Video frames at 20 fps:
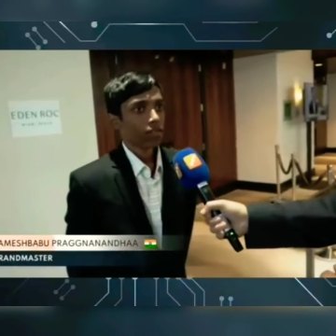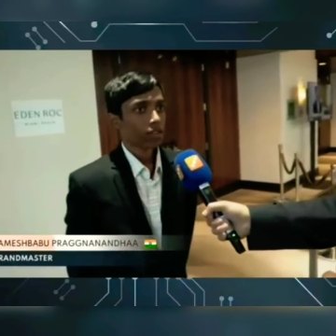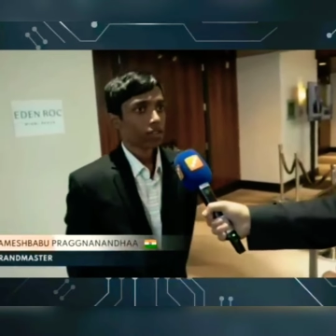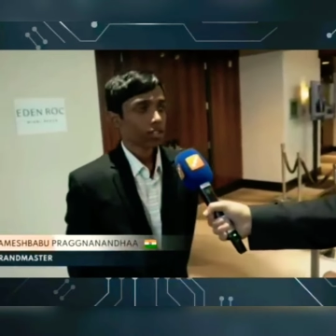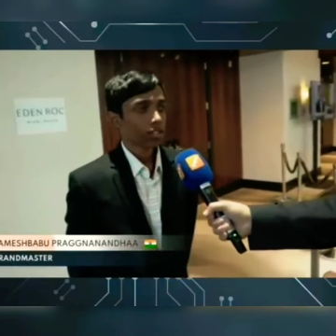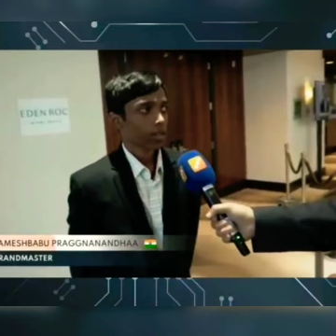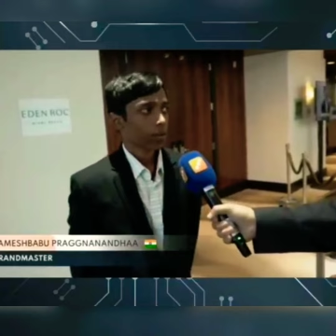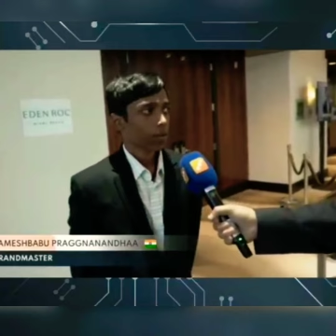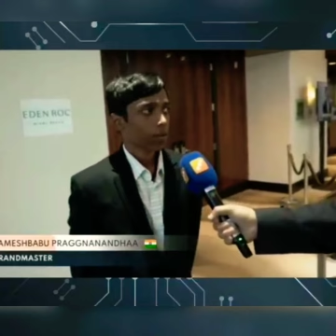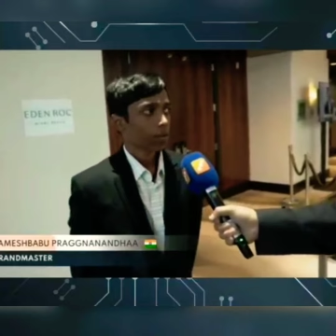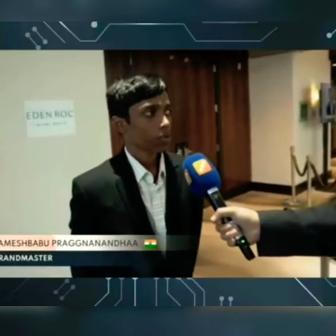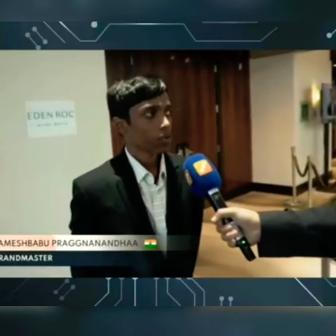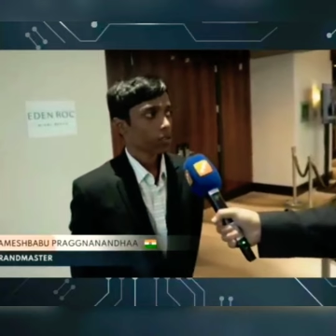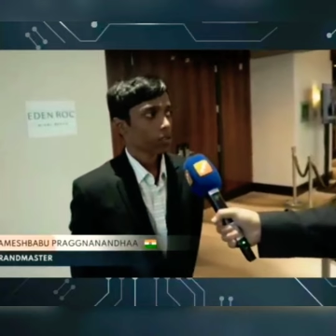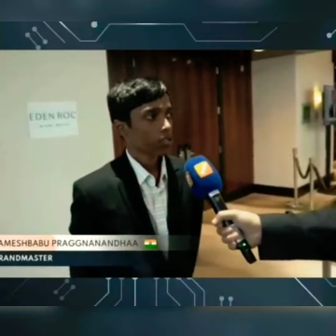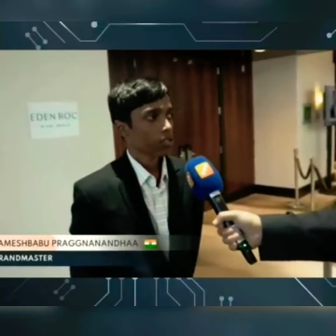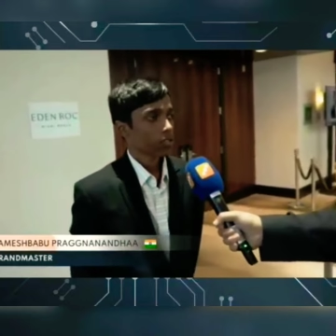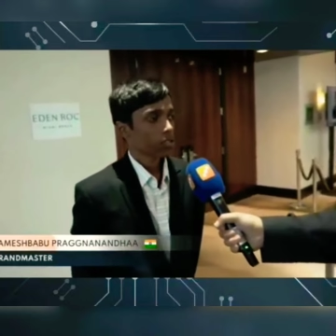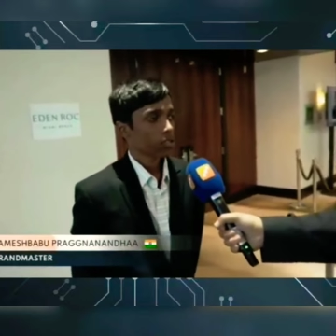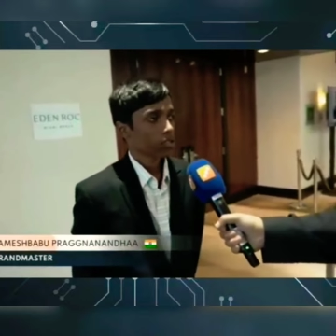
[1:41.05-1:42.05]
First game, I
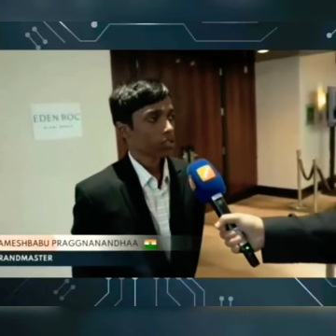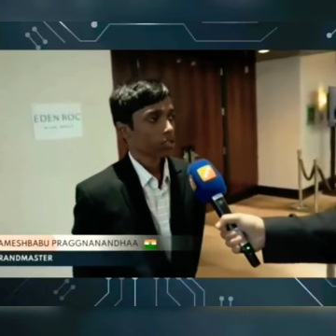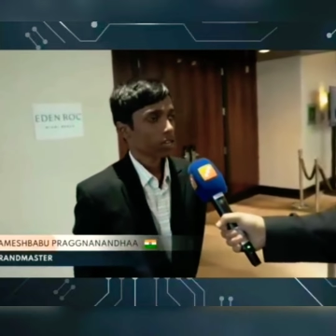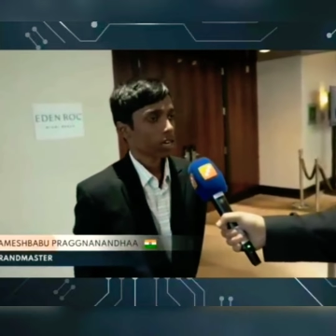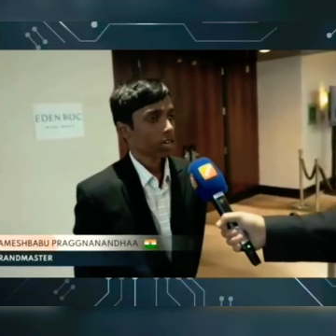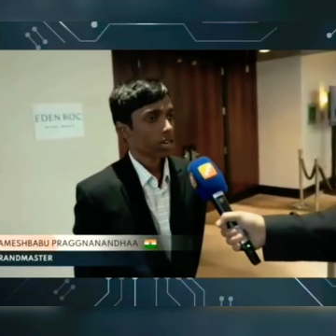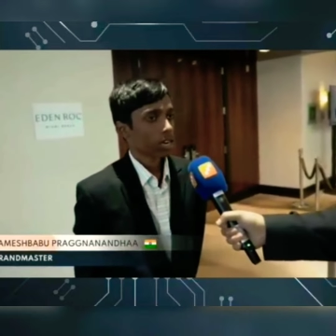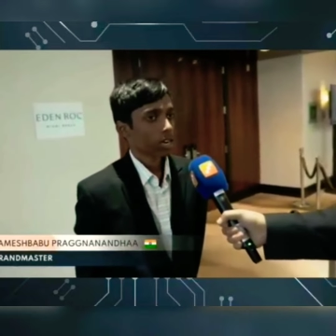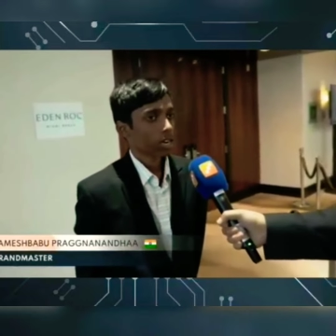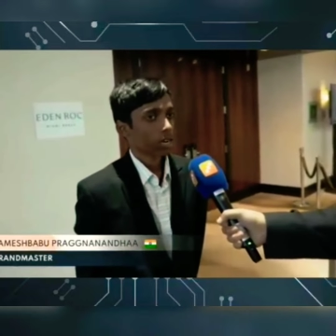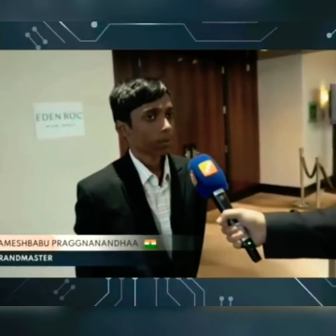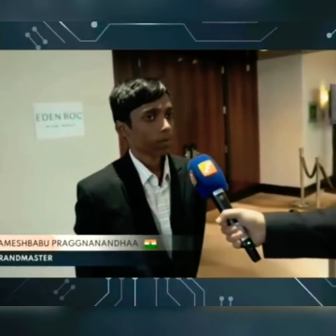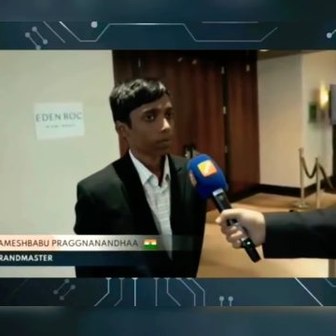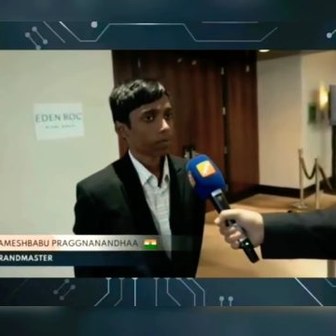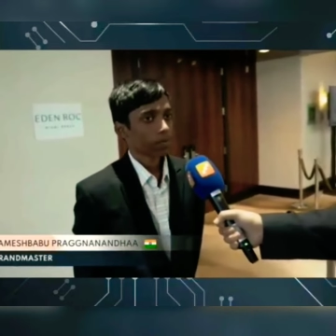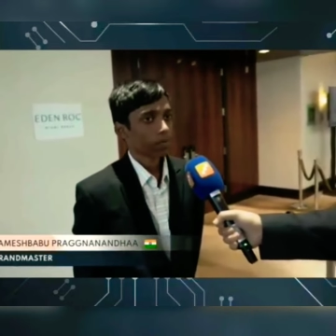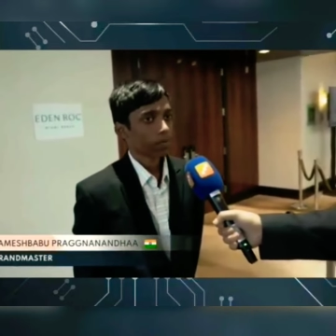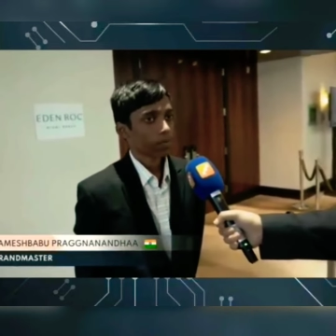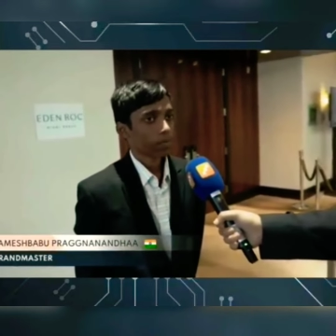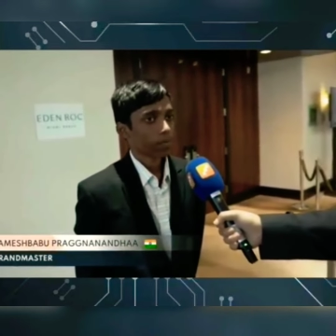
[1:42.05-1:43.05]
was
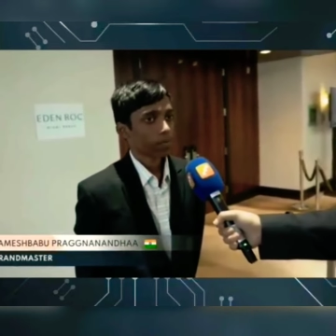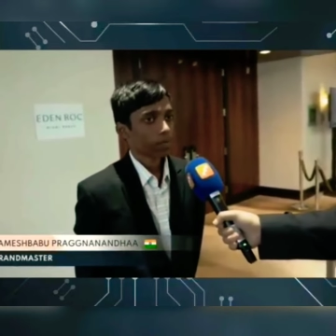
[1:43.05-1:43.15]
um,